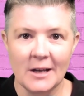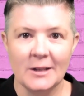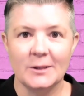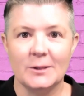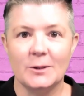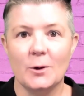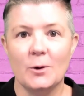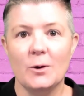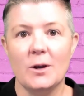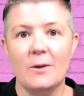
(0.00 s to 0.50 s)

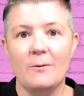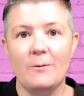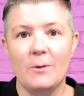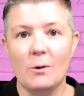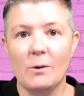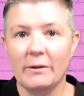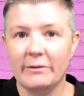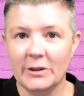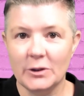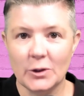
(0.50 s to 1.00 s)
So if
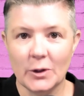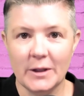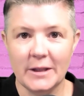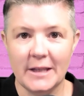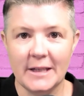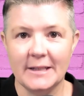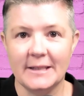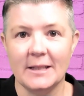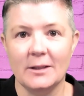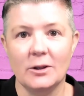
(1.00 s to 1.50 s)
you have enjoyed
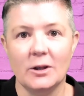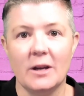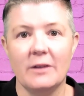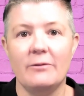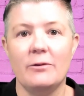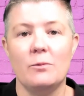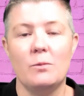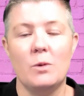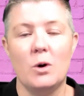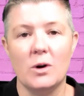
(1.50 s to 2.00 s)
this and looking
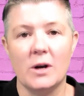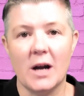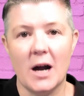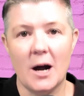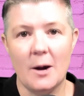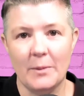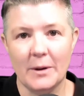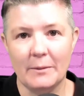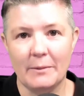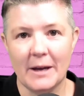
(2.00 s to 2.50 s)
for more
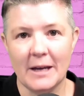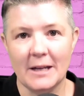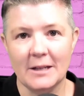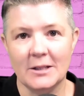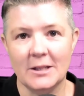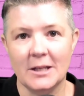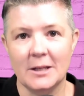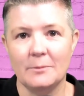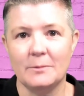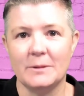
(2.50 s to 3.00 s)
company
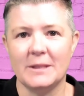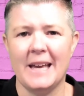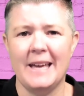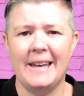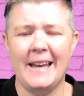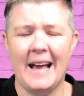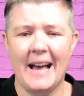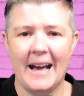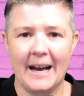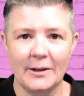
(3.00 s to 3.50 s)
page tips
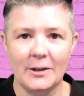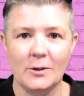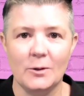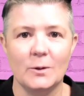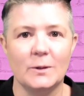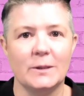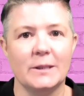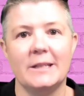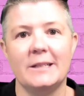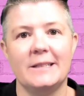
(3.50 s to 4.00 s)
and how to
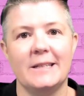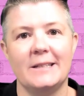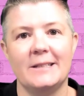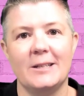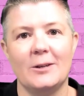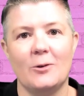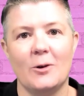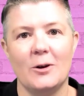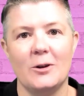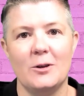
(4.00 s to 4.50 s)
use LinkedIn
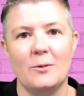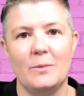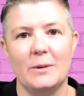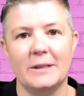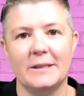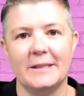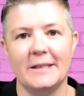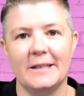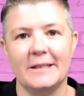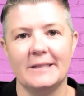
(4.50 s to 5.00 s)
to grow your
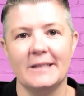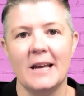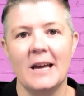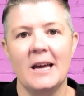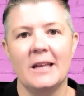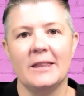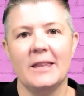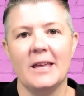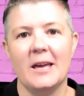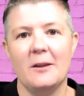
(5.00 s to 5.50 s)
business,
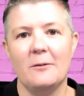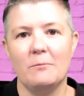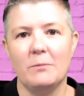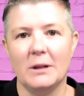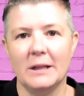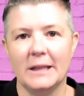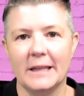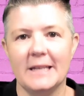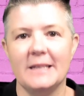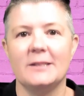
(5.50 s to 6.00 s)
then
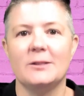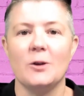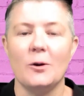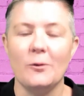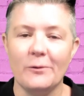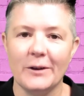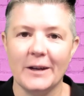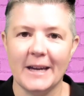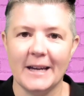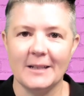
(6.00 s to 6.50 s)
please
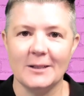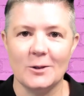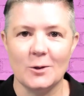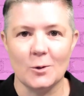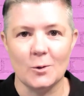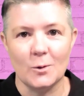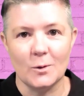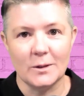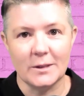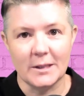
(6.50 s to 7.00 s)
don't forget
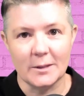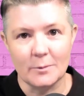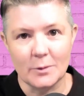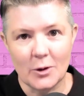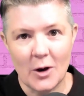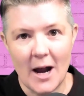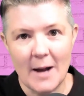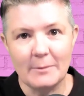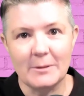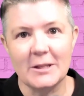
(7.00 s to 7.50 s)
to
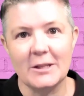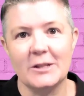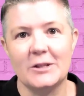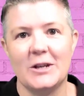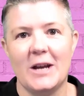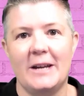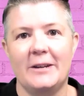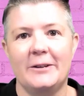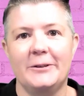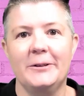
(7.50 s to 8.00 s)
subscribe to the
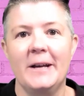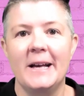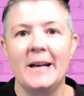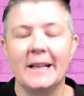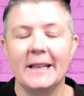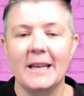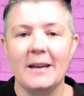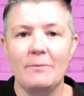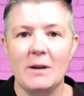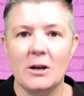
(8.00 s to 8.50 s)
channel,
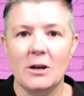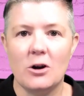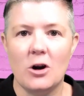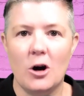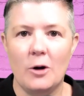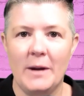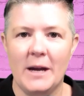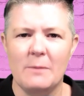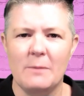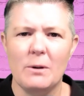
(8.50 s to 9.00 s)
leave me a
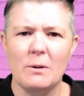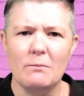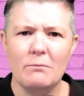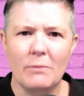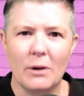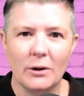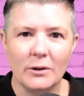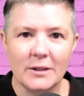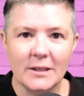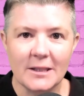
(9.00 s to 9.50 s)
comment, but
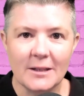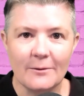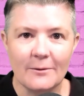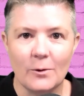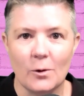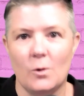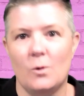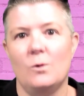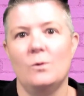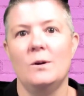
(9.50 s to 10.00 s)
most of
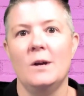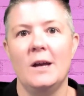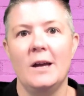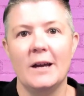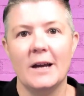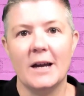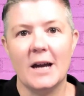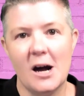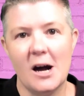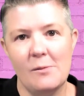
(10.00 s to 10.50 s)
all,
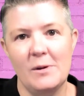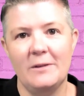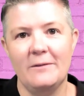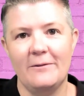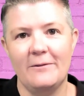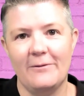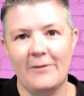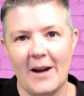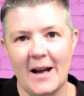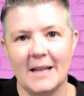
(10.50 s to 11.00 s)
come and
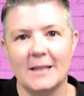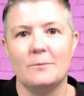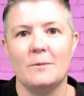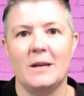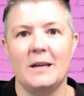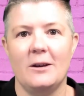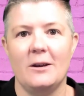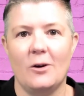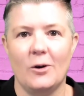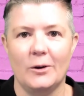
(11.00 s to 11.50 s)
find
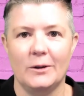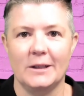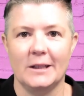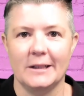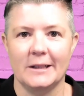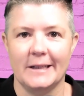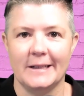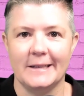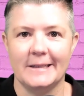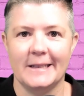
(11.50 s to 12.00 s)
me on
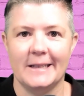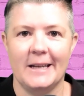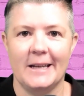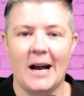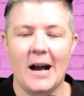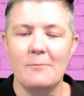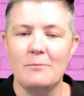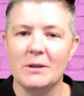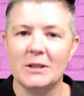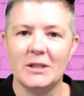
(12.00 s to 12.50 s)
LinkedIn.
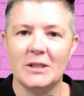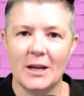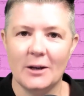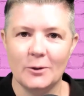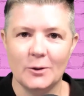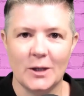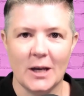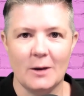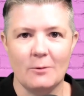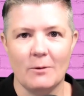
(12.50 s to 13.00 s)
I'm
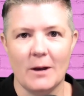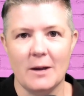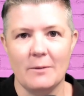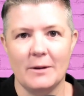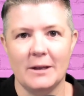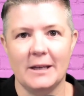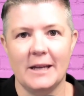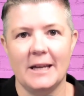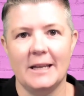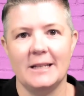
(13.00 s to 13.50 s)
Michelle J.
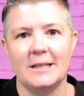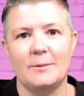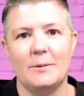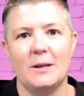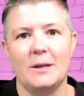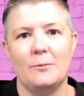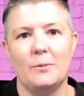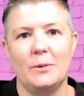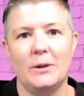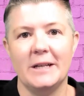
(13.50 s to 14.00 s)
Raymond, and it's
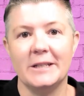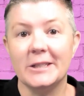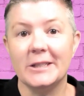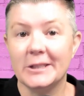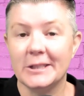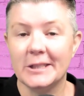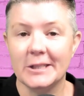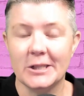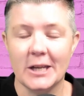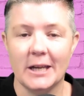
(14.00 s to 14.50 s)
been a pleasure
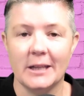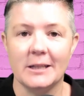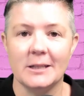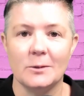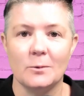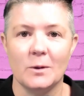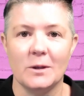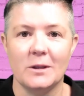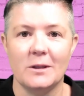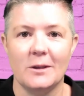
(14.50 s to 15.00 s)
to share
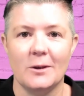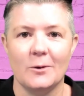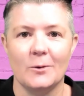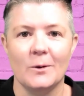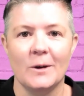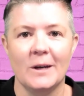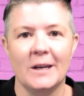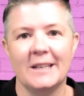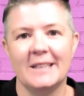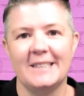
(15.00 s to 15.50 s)
this with you.
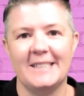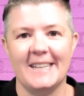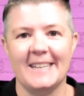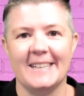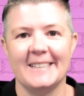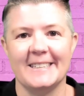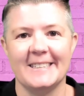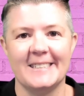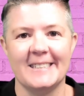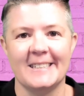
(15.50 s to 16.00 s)

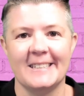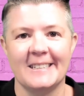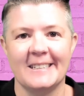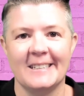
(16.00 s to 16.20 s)
Cheers.